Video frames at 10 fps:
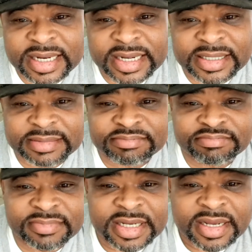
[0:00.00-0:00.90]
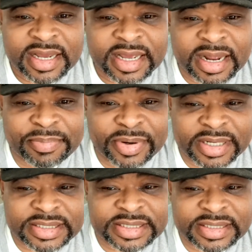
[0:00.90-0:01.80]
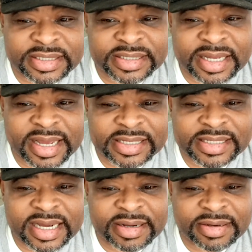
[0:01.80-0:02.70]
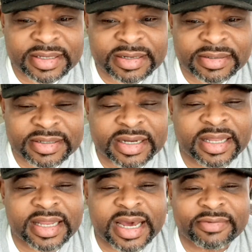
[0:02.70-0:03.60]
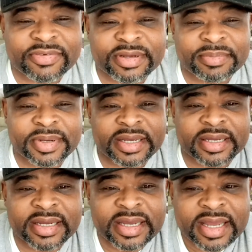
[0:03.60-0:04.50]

And I'm pretty sure that as I go along, a lot of you will be